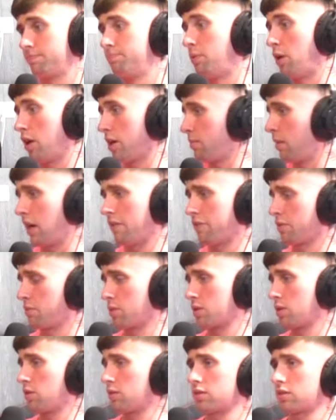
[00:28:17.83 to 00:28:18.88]
bottom half of the
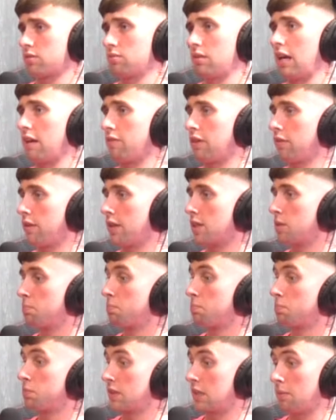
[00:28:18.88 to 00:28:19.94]
results every race
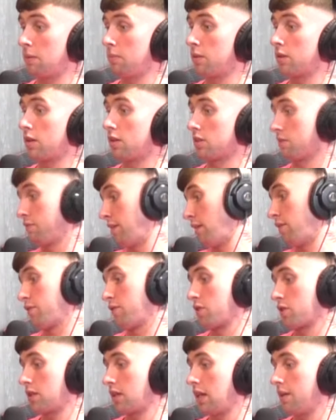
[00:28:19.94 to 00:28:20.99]
simply because I fell
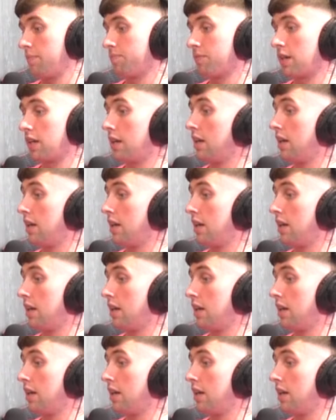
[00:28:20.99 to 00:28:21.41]
first lap,